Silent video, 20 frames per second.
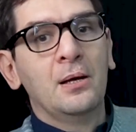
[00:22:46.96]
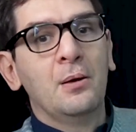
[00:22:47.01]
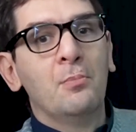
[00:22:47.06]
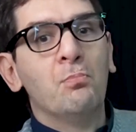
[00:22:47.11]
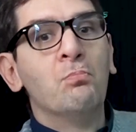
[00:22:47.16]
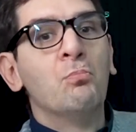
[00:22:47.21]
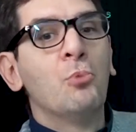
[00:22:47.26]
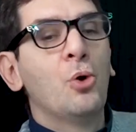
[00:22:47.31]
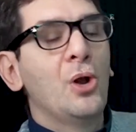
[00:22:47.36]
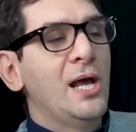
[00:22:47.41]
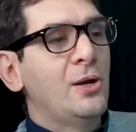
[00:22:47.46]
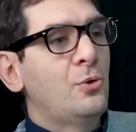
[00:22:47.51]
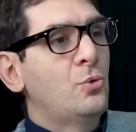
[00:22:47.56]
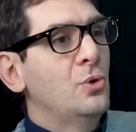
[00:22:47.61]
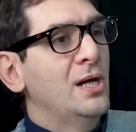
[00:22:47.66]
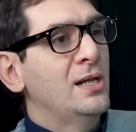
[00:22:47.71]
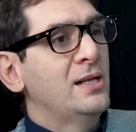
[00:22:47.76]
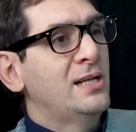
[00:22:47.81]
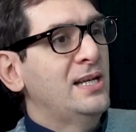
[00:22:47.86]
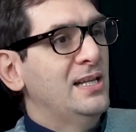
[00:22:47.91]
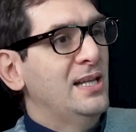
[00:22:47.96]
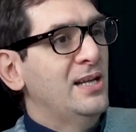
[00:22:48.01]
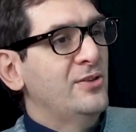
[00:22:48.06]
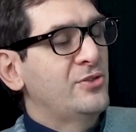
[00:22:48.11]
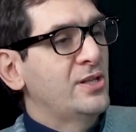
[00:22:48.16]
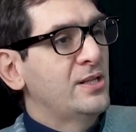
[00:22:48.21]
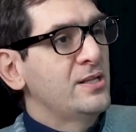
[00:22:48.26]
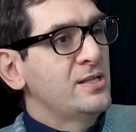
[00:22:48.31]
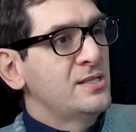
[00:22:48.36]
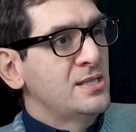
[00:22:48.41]
molecular
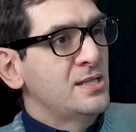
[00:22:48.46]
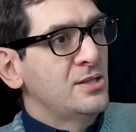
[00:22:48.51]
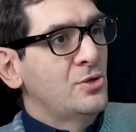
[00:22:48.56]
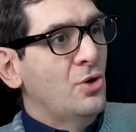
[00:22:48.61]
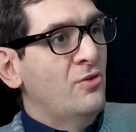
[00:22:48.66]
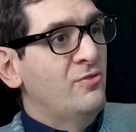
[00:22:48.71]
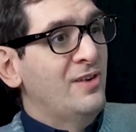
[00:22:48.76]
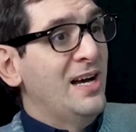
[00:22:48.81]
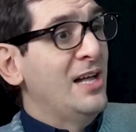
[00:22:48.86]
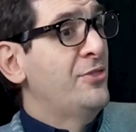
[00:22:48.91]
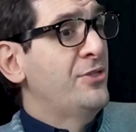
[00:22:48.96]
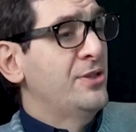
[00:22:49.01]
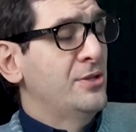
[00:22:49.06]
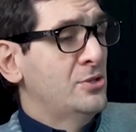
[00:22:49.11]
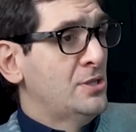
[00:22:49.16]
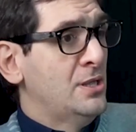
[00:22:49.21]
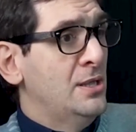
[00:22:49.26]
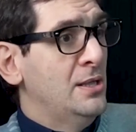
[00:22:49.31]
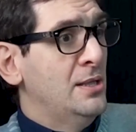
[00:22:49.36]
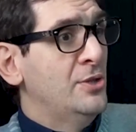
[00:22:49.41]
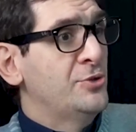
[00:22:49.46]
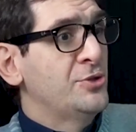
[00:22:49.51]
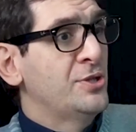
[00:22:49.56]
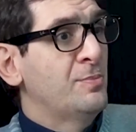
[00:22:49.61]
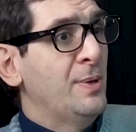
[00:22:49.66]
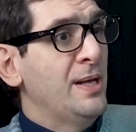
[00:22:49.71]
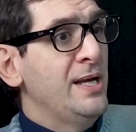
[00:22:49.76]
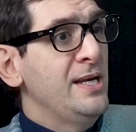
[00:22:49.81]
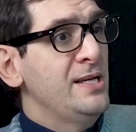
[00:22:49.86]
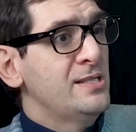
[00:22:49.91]
characteristic of atherosclerotic
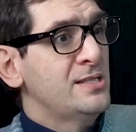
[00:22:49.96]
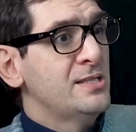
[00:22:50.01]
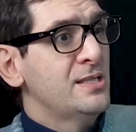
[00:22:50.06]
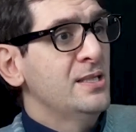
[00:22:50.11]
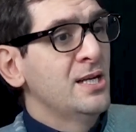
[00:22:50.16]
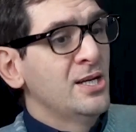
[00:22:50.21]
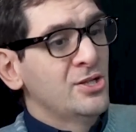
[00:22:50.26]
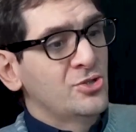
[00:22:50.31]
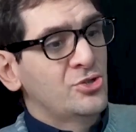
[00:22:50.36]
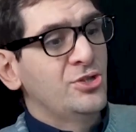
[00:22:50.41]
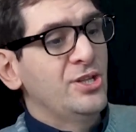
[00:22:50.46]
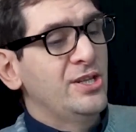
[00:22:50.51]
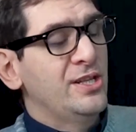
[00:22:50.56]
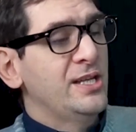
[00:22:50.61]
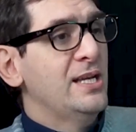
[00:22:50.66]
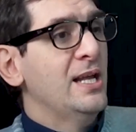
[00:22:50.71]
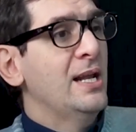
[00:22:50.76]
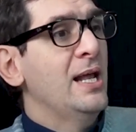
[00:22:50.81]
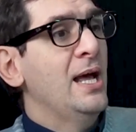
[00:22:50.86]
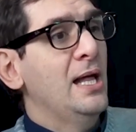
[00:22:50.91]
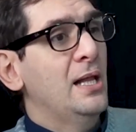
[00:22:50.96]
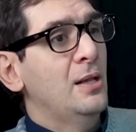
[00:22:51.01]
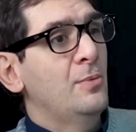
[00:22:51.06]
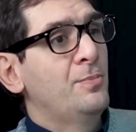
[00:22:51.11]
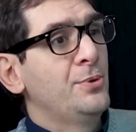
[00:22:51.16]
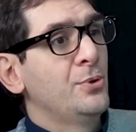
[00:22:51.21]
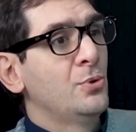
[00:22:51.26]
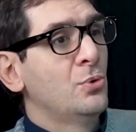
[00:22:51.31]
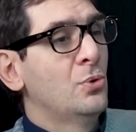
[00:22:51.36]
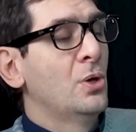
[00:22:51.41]
plaques so that they can
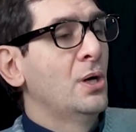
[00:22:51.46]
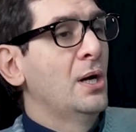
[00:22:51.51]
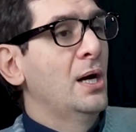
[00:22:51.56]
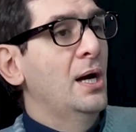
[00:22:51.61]
help you